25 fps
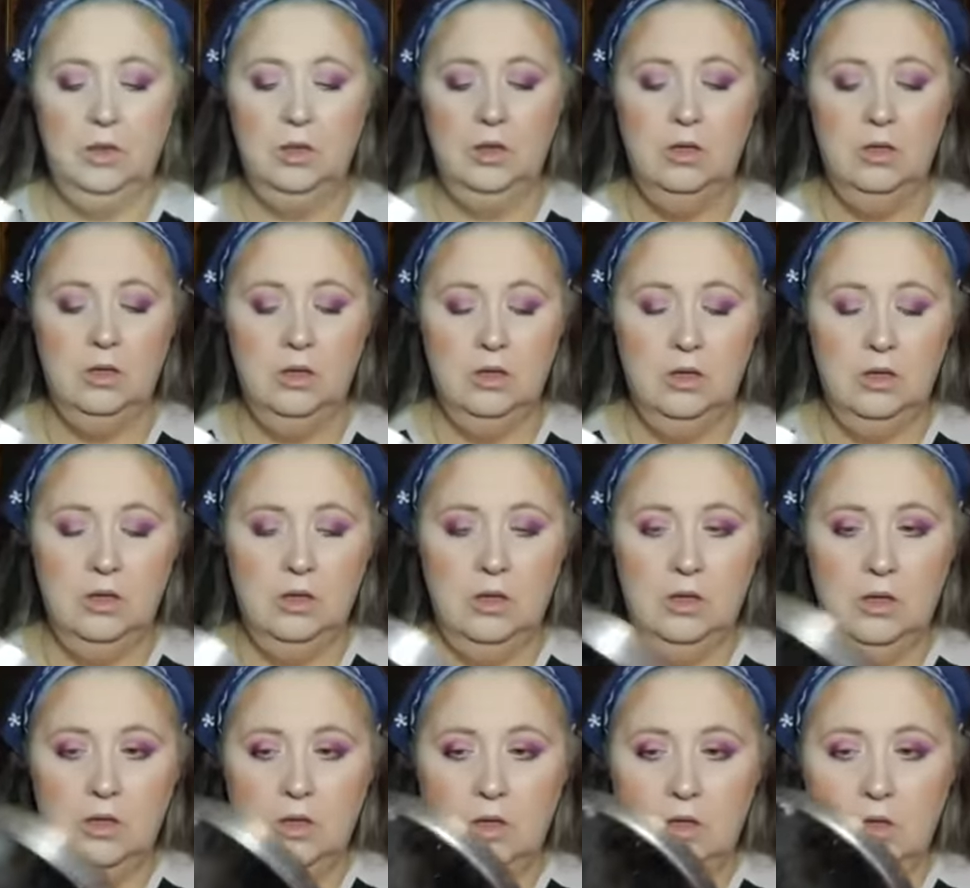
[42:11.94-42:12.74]

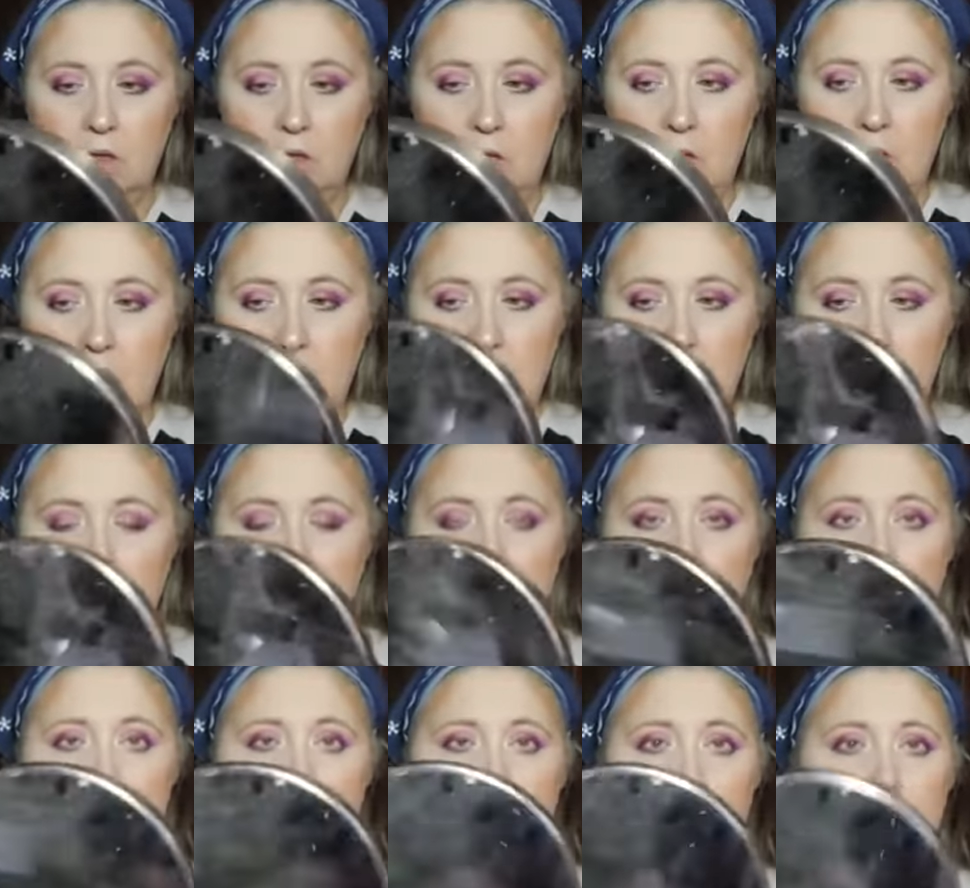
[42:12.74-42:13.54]

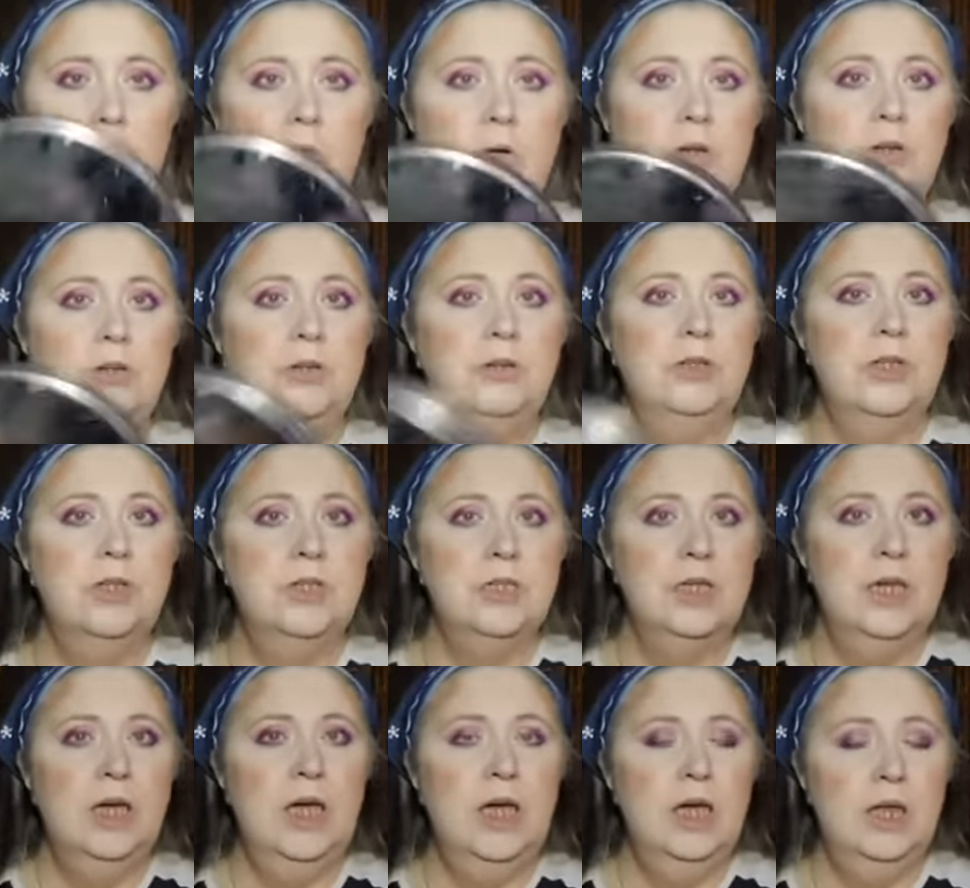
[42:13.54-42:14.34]
And we're going to do
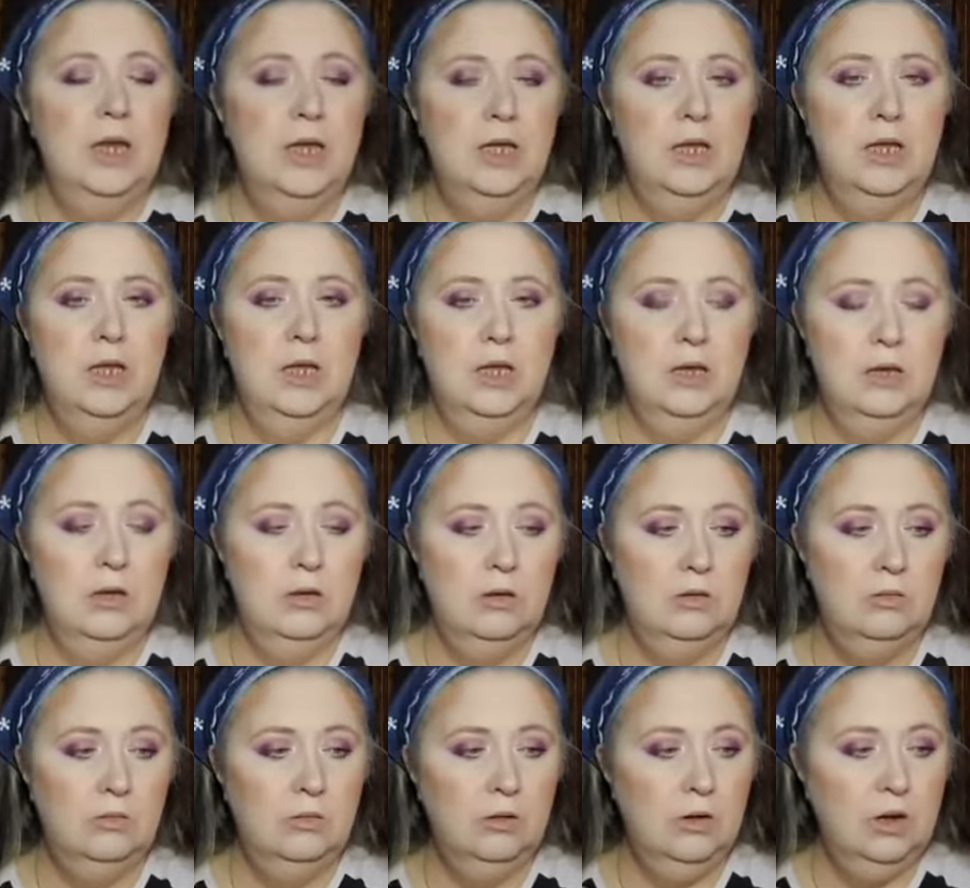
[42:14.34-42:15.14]
this again.
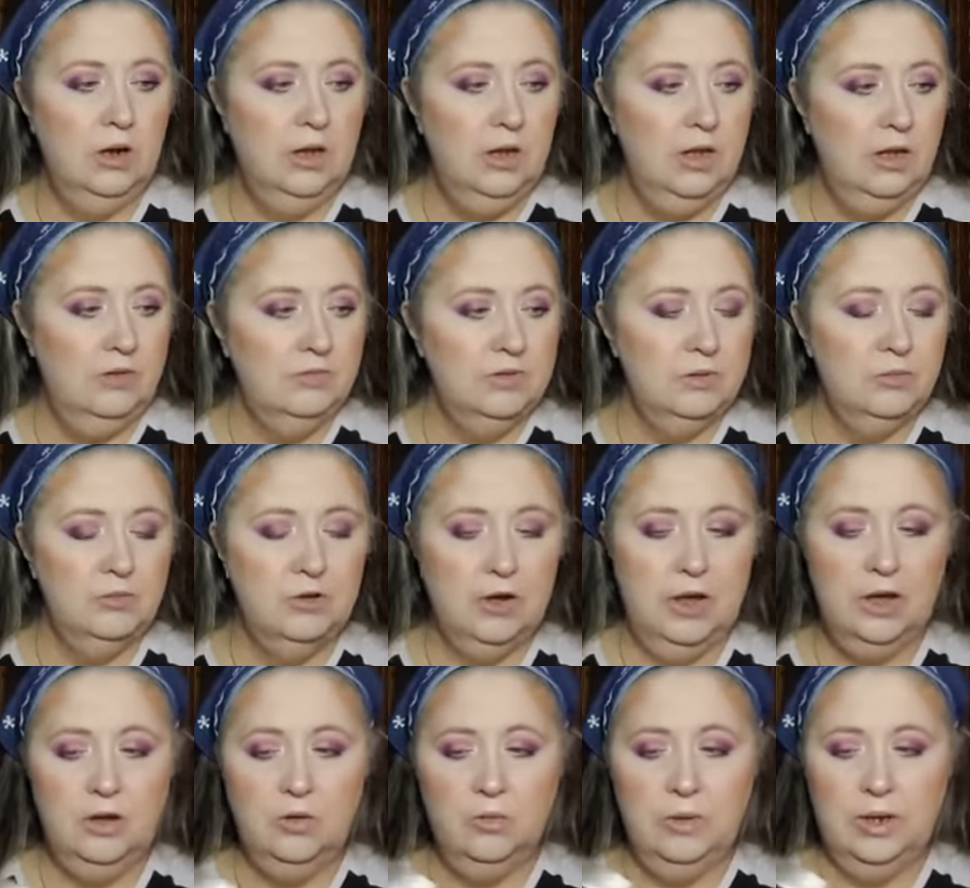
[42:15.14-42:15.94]
We're going to have some
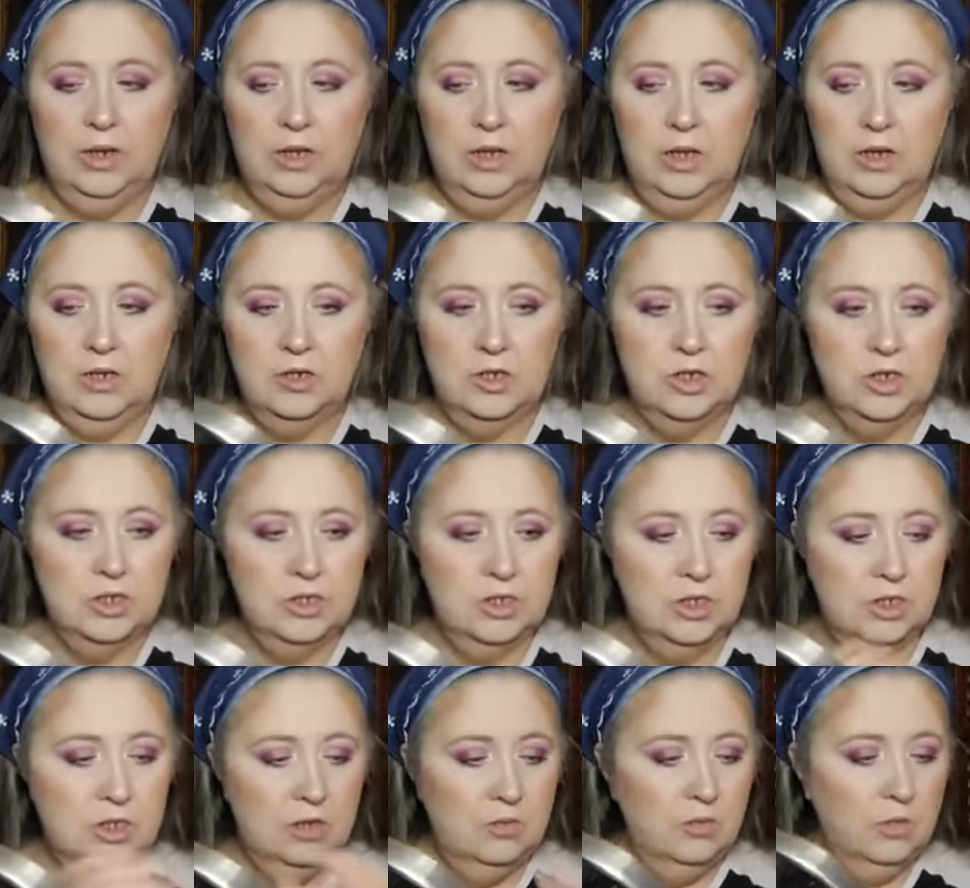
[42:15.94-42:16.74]
drag queen
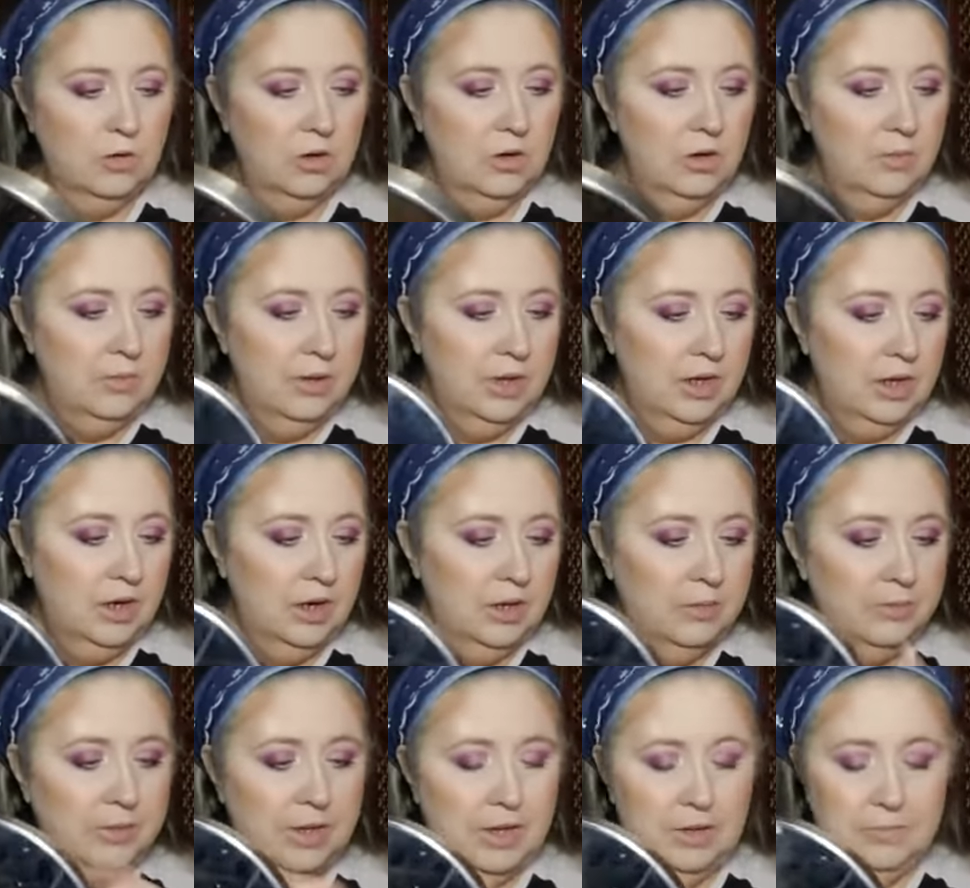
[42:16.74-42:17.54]
lashes, and then we're going to pick a
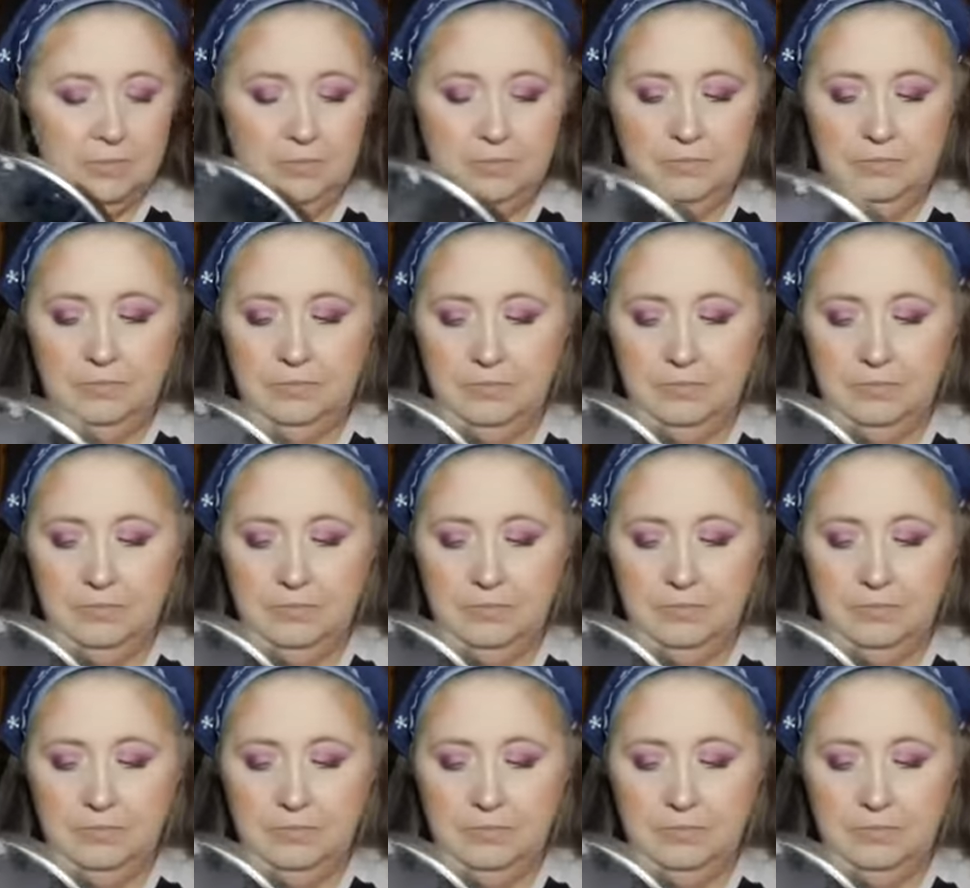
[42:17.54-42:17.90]
lippy.